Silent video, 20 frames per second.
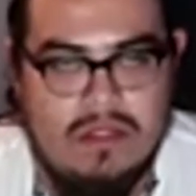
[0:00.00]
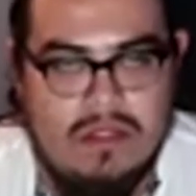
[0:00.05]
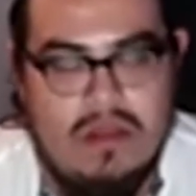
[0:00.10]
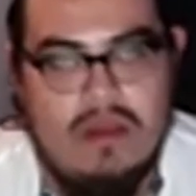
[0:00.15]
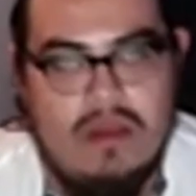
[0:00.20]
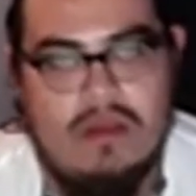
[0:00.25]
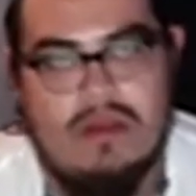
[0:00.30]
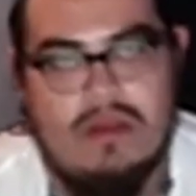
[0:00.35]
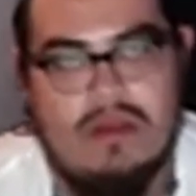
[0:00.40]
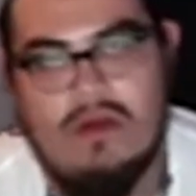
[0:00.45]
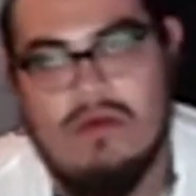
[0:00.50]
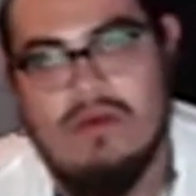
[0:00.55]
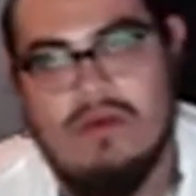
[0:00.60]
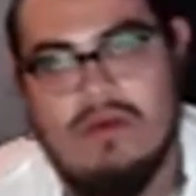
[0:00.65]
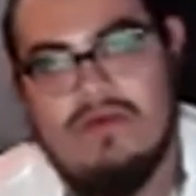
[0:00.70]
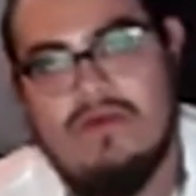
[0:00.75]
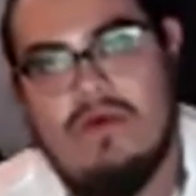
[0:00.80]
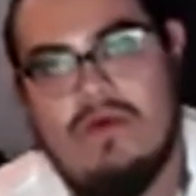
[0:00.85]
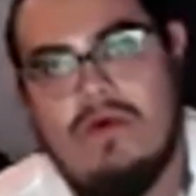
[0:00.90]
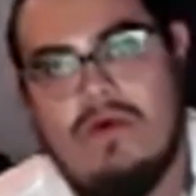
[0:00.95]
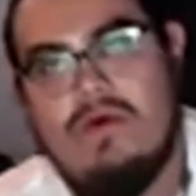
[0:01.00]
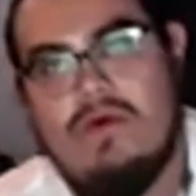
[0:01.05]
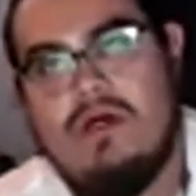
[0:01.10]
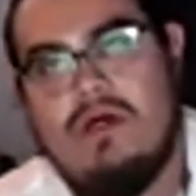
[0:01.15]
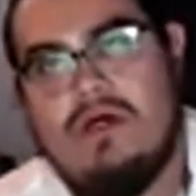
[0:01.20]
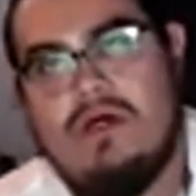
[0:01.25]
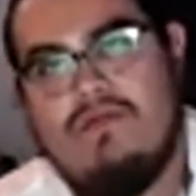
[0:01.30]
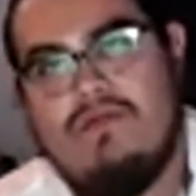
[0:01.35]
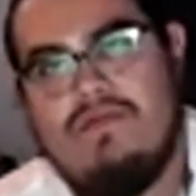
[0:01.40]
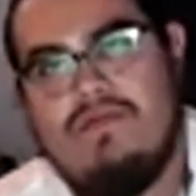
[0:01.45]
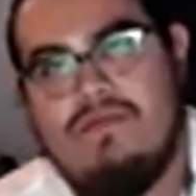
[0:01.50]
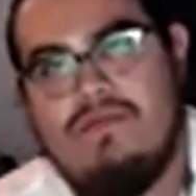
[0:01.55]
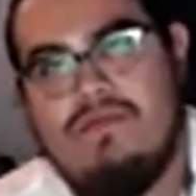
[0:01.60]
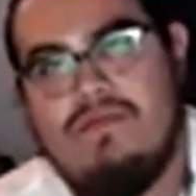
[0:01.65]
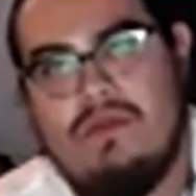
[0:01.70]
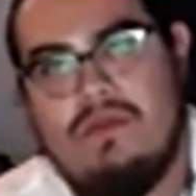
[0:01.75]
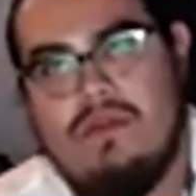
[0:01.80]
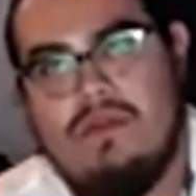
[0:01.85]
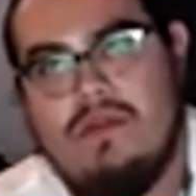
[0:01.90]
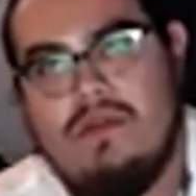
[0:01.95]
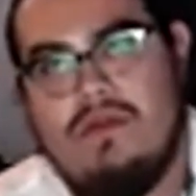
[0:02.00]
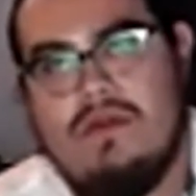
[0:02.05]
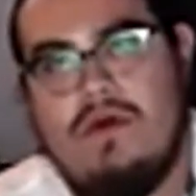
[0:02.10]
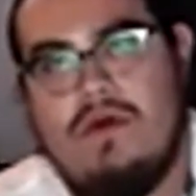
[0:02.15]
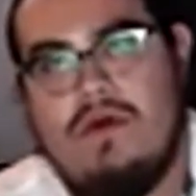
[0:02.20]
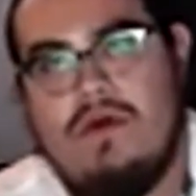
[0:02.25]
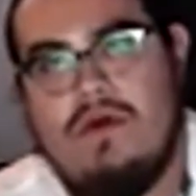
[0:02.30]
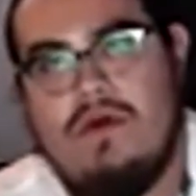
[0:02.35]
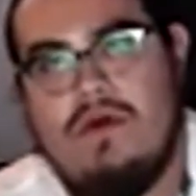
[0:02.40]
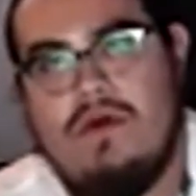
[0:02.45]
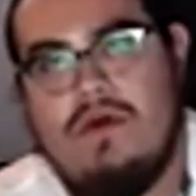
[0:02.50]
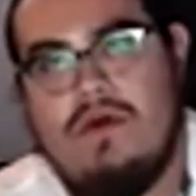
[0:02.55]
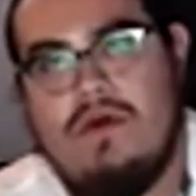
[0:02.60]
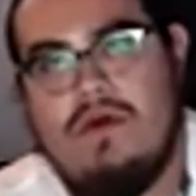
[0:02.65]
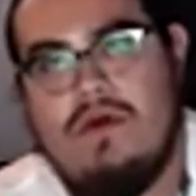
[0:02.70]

you know, went through the whole, you know, the whole